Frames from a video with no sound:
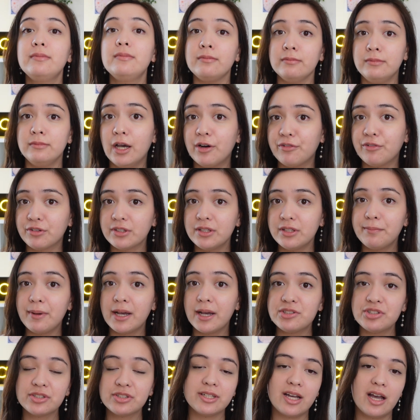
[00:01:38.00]
Now, for the
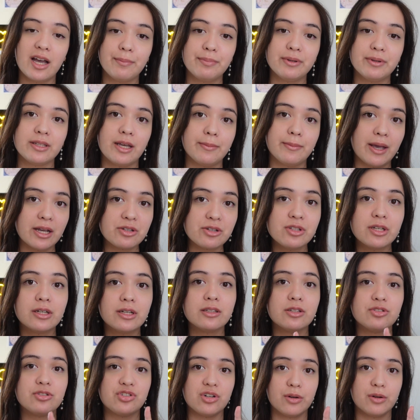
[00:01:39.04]
magic to happen, I'm actually gonna
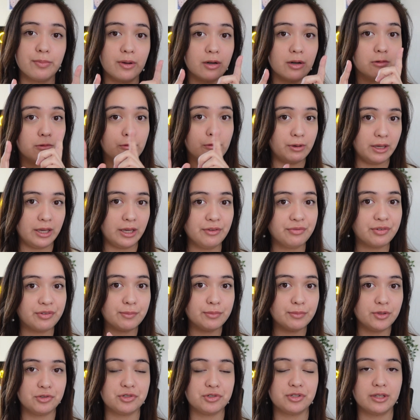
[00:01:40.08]
jump away from
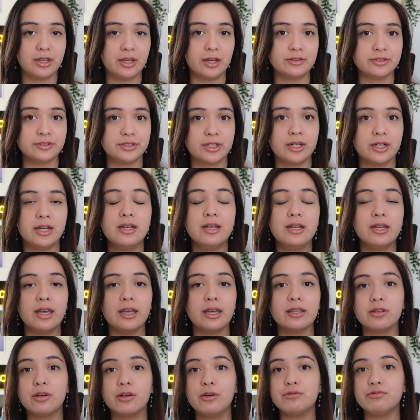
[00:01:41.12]
Notion Calendar
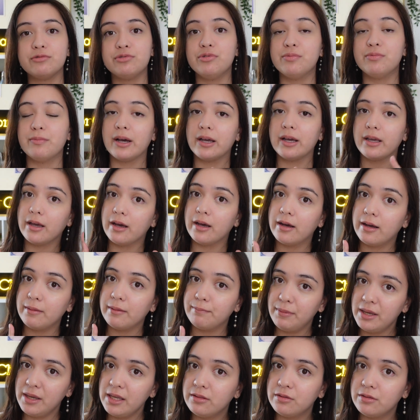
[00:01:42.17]
and go to my
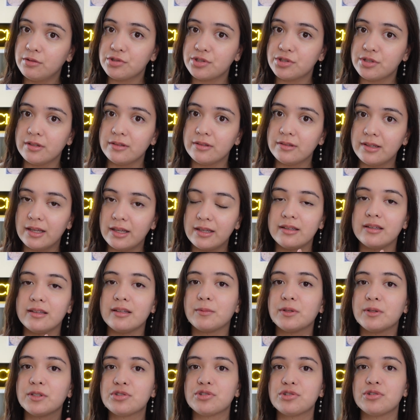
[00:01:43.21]
main Notion, and then I'm
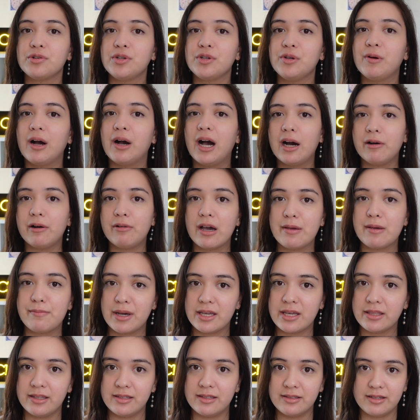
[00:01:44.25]
gonna show you how I
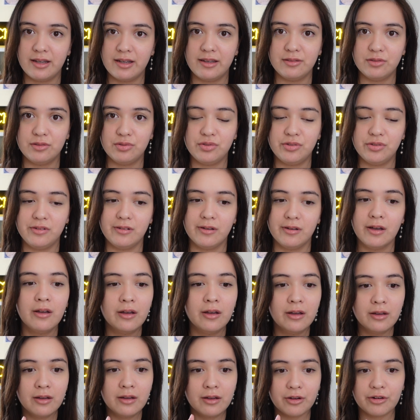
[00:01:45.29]
might intend to
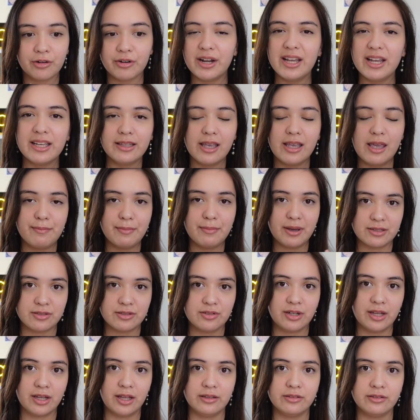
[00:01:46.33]
create a master
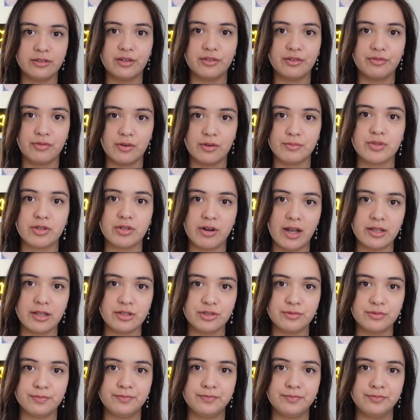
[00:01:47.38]
calendar from scratch.
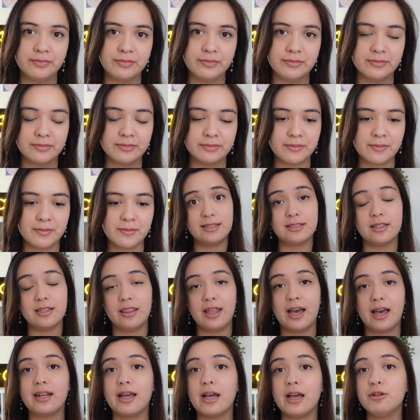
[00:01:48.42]
And right before I get into
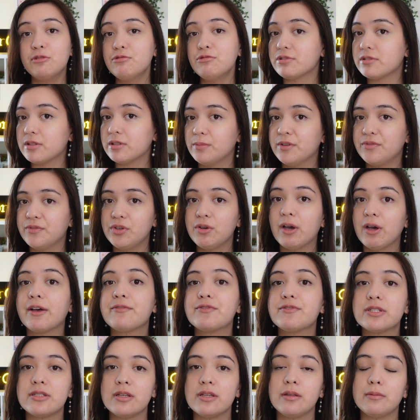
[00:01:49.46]
that, I know some of you have
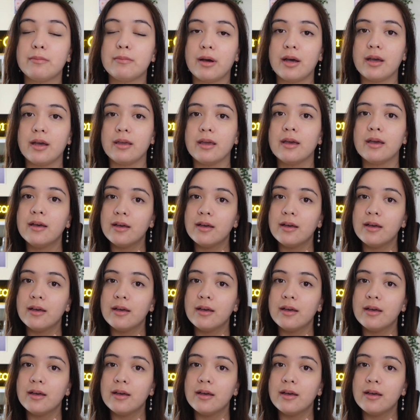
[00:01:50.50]
seen my